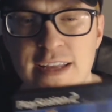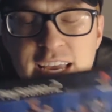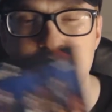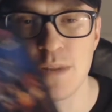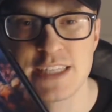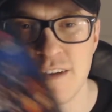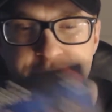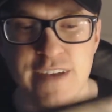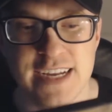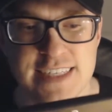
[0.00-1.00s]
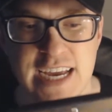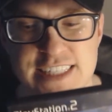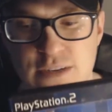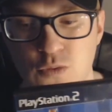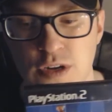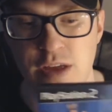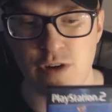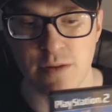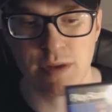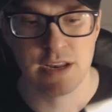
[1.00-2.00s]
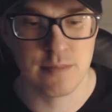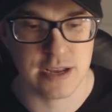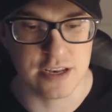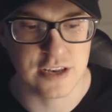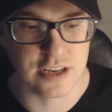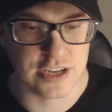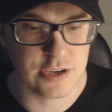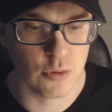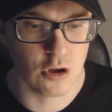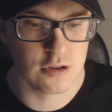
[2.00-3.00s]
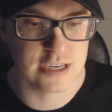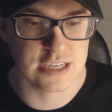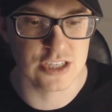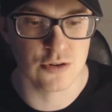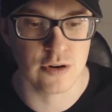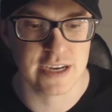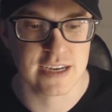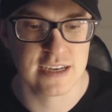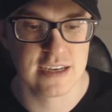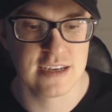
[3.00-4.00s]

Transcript: fighting game, but it's a fantastic one. I recommend that you all enjoy.